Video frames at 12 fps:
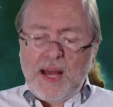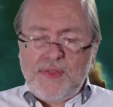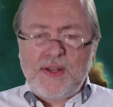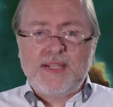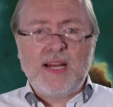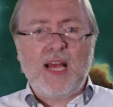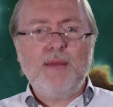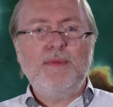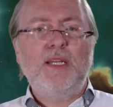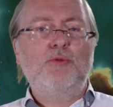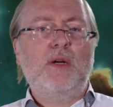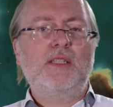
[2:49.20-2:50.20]
At that
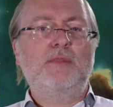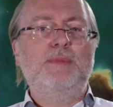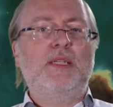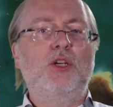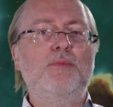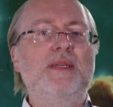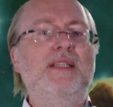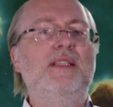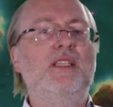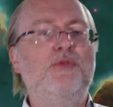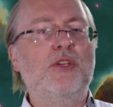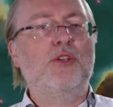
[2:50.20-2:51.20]
time, it was becoming
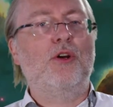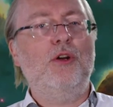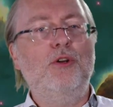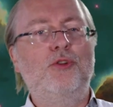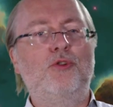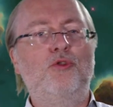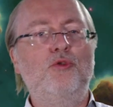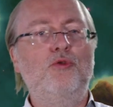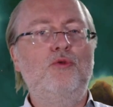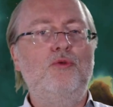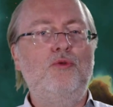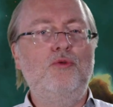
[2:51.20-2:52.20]
difficult
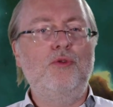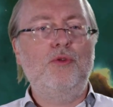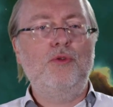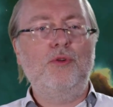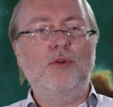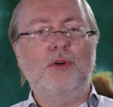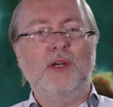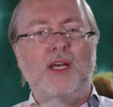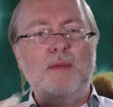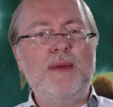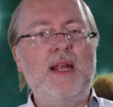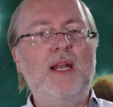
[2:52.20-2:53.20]
to
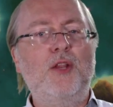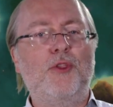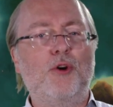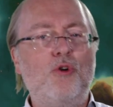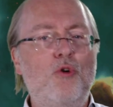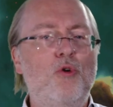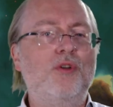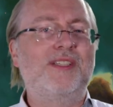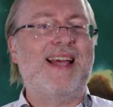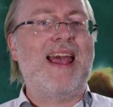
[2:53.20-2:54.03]
rebuild the course